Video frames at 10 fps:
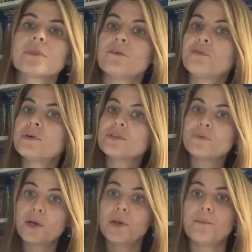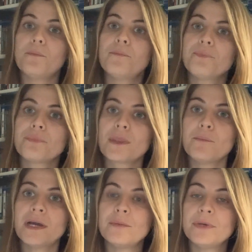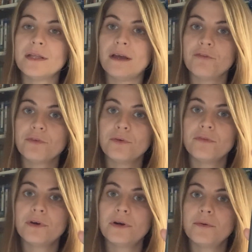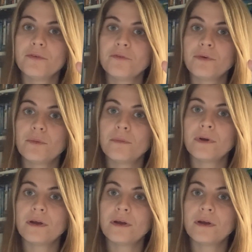The first one might be a leftover from